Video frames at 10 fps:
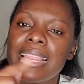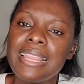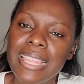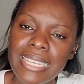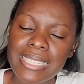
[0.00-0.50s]

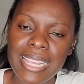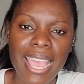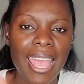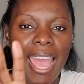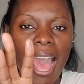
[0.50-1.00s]
This
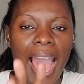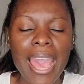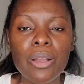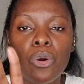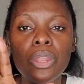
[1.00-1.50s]
day
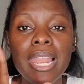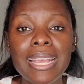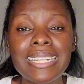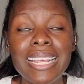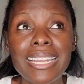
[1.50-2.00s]
I
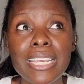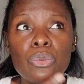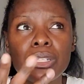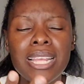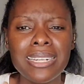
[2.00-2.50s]
collected, it
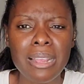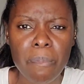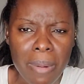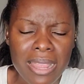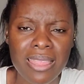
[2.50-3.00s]
was actually a
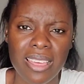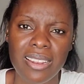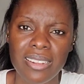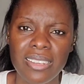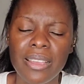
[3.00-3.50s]
month
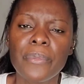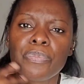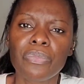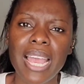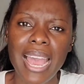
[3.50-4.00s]
end,
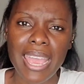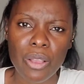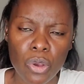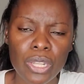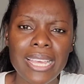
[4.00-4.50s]

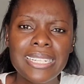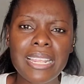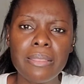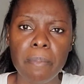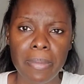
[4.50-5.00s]
I
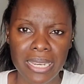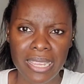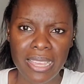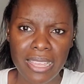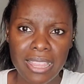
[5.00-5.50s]
collected the
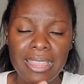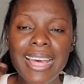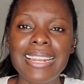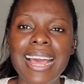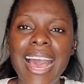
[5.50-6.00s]
money
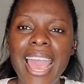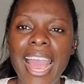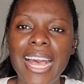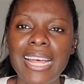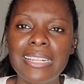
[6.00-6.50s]
that I
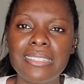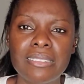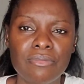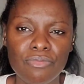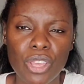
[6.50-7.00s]
had
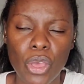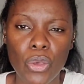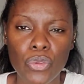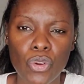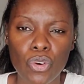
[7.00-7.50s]

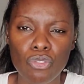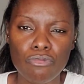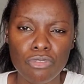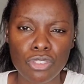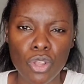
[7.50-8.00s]

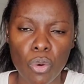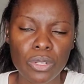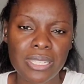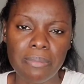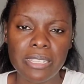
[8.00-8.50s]

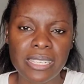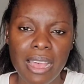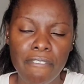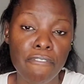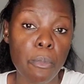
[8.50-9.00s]
sold some
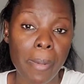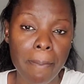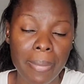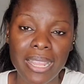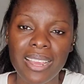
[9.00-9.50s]
stuff for my
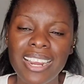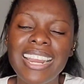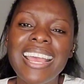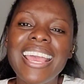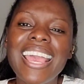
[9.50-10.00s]
mother,
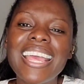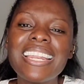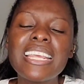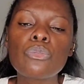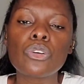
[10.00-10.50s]

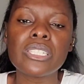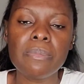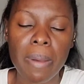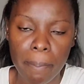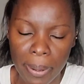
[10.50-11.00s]
and it was
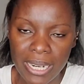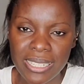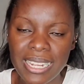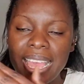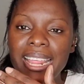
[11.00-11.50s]
in my
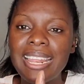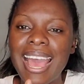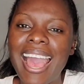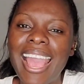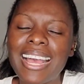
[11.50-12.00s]
purse, and
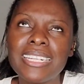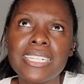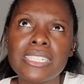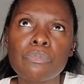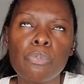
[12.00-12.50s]
I had
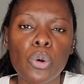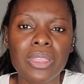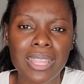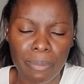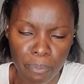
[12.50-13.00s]
just
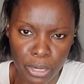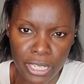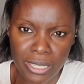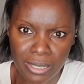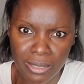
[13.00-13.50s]
bought that
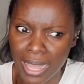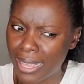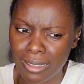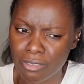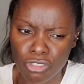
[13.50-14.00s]
purse
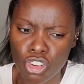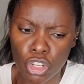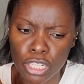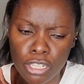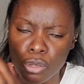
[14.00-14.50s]
like
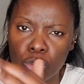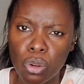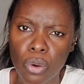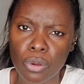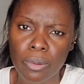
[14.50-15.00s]
not too
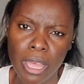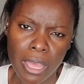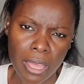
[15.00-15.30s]
long